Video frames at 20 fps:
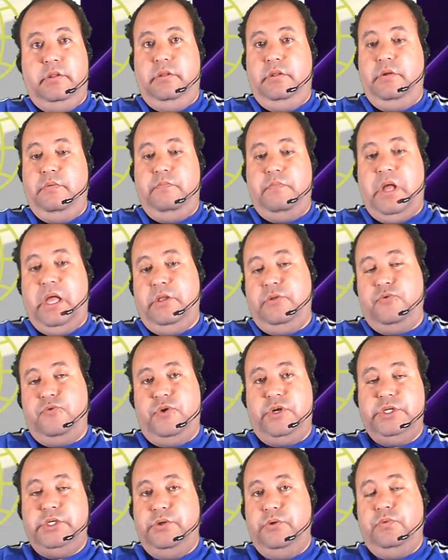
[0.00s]
They may
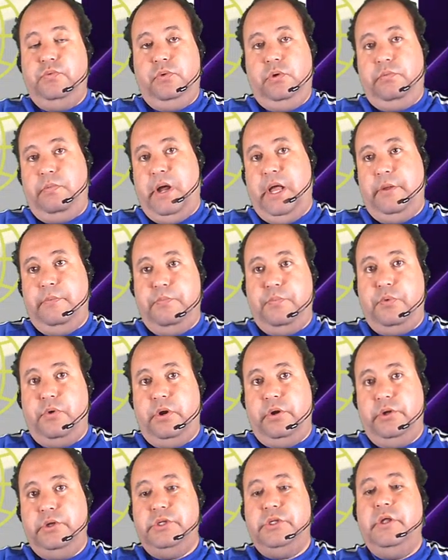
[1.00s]
trust you buying
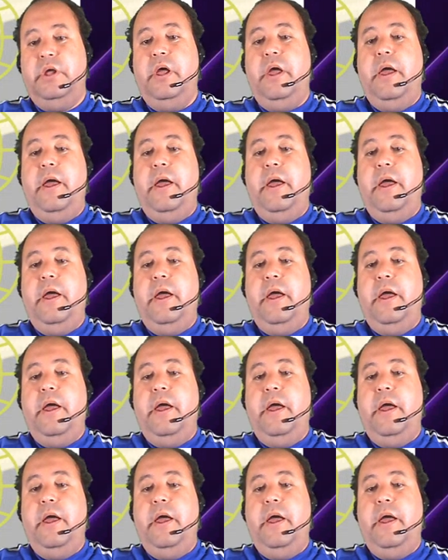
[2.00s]
products,